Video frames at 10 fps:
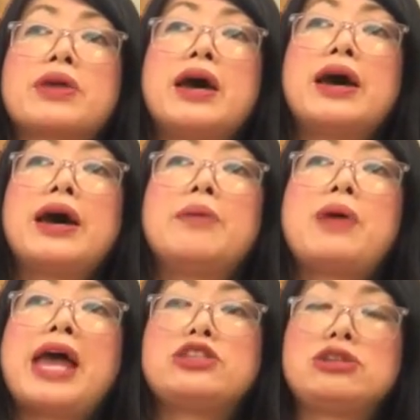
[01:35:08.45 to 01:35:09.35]
uh,
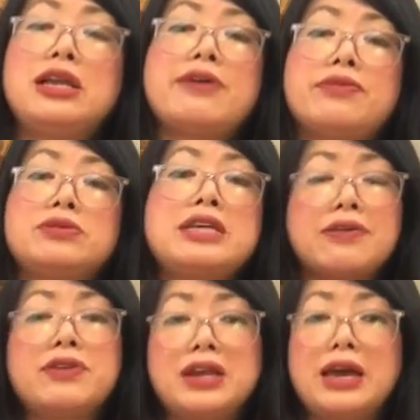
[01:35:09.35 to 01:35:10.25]
entry level,
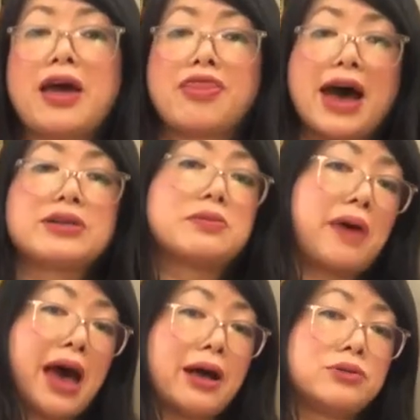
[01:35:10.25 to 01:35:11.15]
definitely a thousand
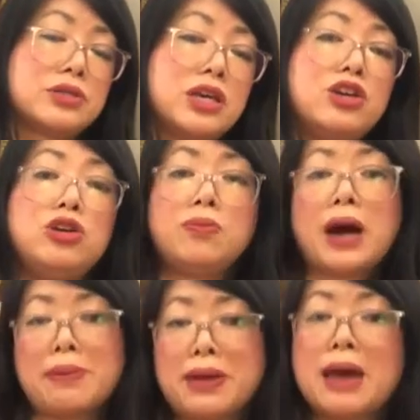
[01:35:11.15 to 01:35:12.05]
pounds, you
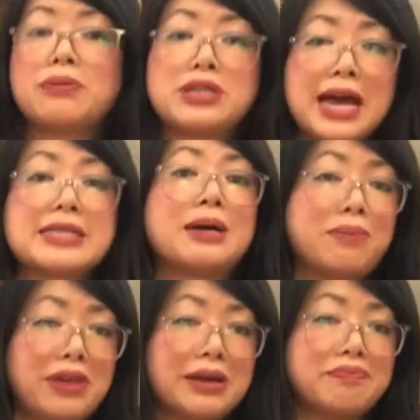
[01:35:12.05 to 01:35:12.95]
might be able to get
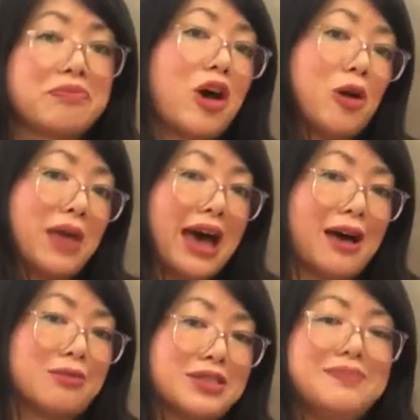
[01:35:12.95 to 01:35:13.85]
something hope that
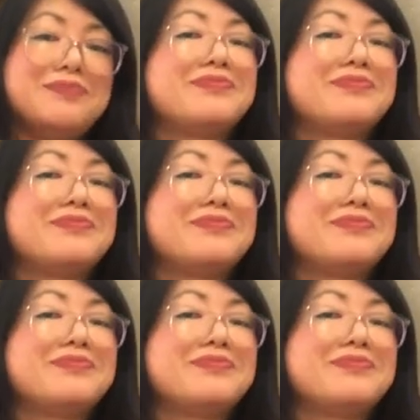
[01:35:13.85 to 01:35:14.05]
helps.